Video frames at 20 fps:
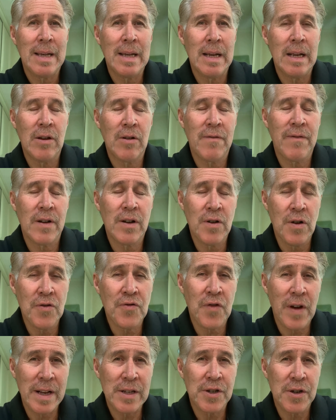Look for
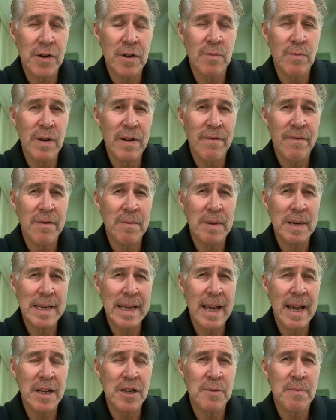contracts you can win from the
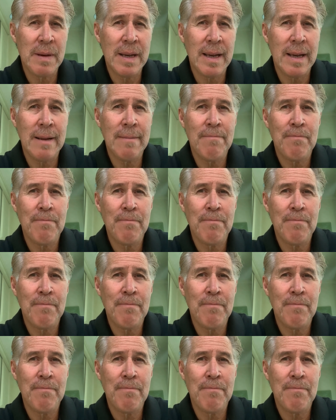DHB.